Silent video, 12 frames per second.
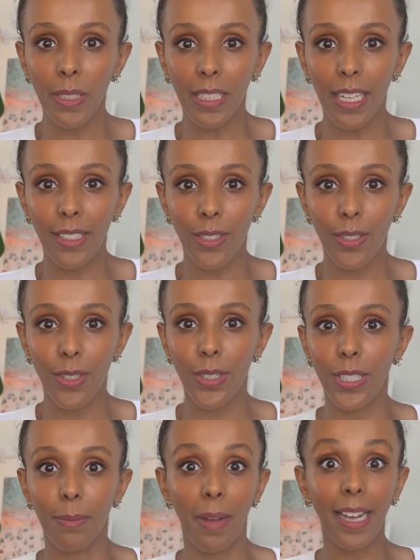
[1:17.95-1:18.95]

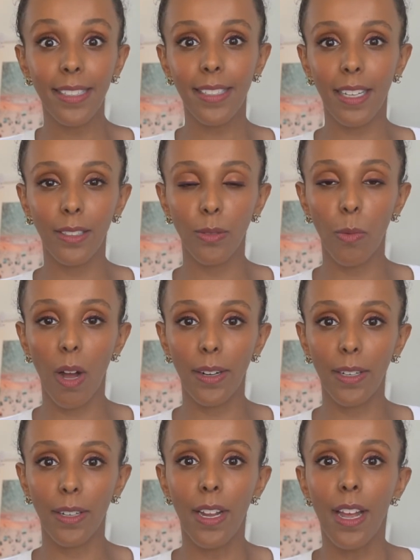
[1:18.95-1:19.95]
cleansers, micellar
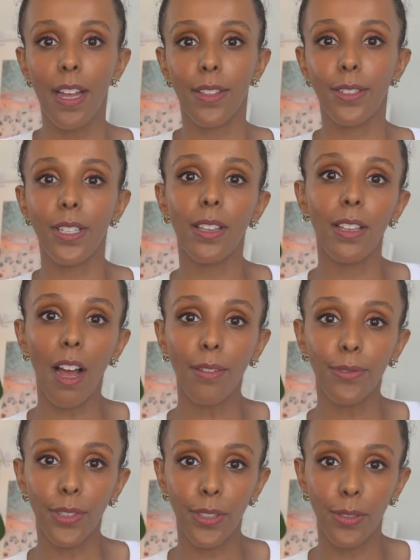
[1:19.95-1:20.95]
water. There's a
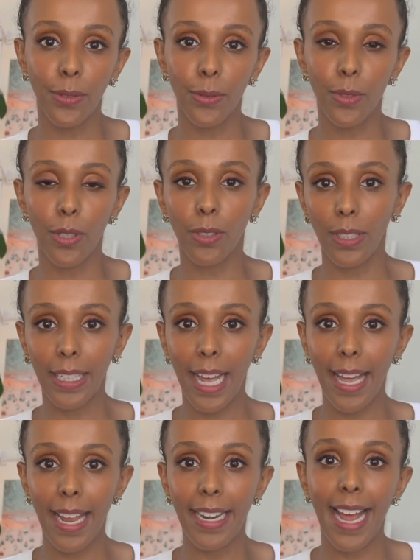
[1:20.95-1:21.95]
lot for you to look
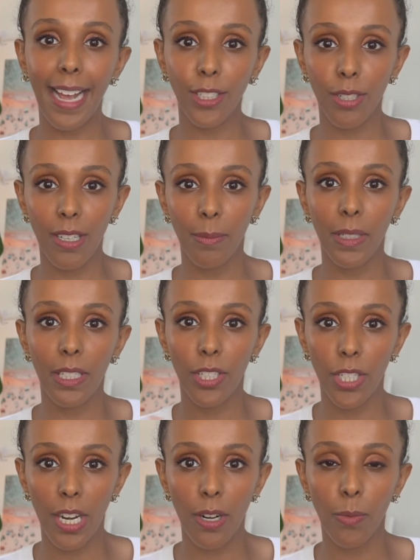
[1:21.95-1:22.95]
at, and actually I'm gonna
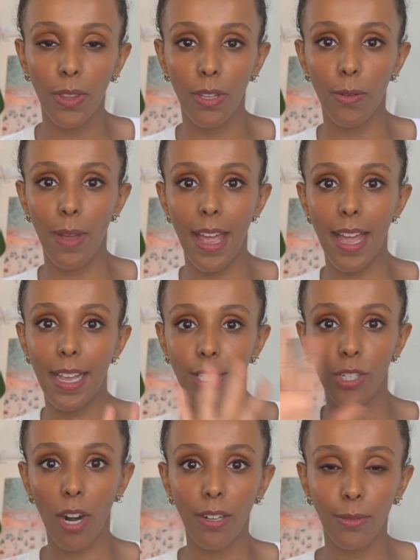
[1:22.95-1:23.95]
share with you a
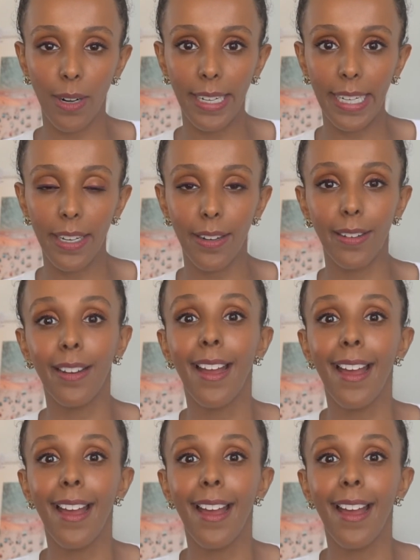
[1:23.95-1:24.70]
chart right here